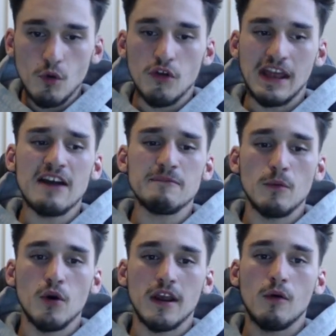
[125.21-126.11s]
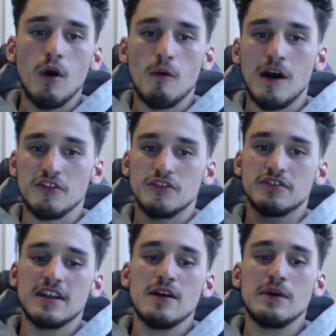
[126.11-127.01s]
Or they have been working quite well. So
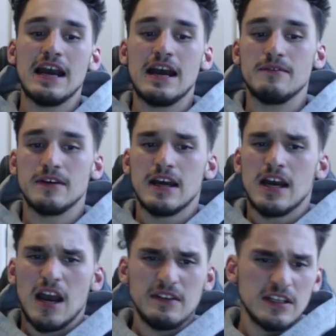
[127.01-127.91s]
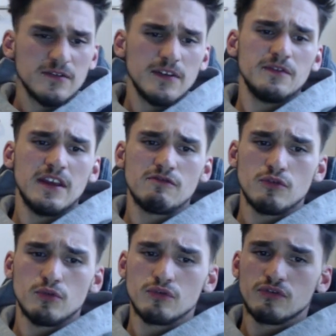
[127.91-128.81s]
today we have, I think there's 15
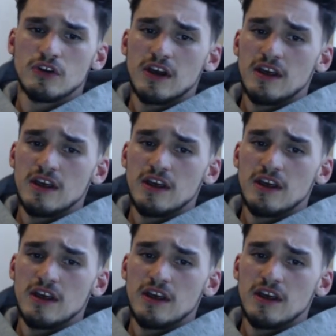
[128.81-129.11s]
rules.